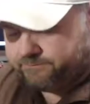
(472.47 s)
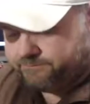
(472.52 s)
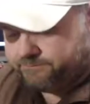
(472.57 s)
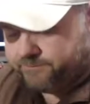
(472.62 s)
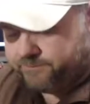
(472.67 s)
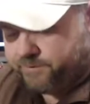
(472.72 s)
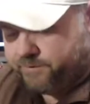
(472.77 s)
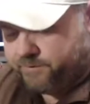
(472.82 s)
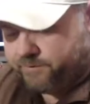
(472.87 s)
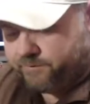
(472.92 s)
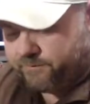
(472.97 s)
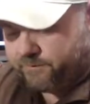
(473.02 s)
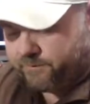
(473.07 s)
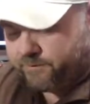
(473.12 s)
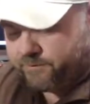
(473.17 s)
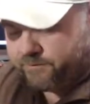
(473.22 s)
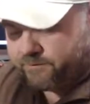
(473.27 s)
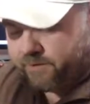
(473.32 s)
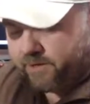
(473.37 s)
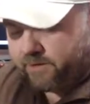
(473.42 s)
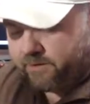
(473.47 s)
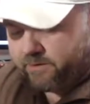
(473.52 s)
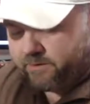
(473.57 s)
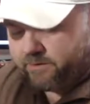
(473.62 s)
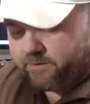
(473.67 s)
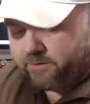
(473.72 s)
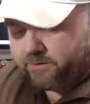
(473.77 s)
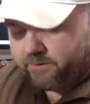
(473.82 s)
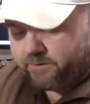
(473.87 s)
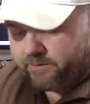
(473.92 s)
use them for a
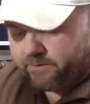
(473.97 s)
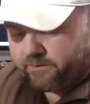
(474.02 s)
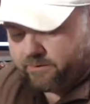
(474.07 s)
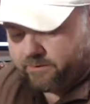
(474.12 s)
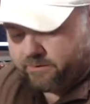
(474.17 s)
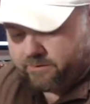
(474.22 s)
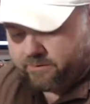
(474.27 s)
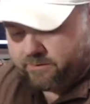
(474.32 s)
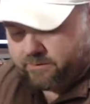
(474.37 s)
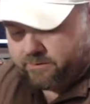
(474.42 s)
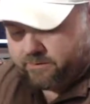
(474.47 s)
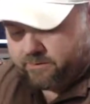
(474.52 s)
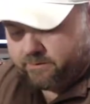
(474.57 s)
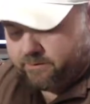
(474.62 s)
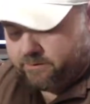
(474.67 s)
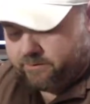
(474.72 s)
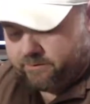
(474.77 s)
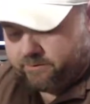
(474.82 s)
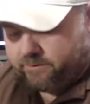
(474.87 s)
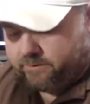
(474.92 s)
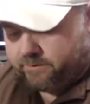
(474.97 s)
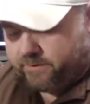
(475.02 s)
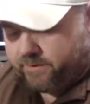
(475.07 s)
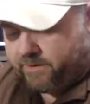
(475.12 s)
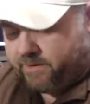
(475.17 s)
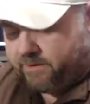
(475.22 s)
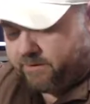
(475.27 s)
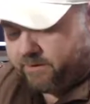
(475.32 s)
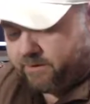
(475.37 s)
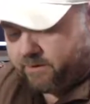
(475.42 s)
trailer or
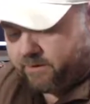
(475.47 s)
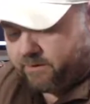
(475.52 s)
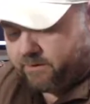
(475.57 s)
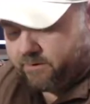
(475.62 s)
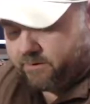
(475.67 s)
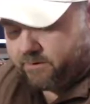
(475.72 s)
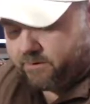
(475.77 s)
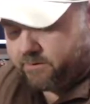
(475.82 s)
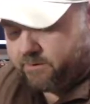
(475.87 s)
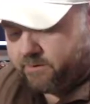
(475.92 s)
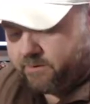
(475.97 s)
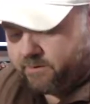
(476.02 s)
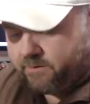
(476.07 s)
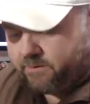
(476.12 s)
anything. I mean,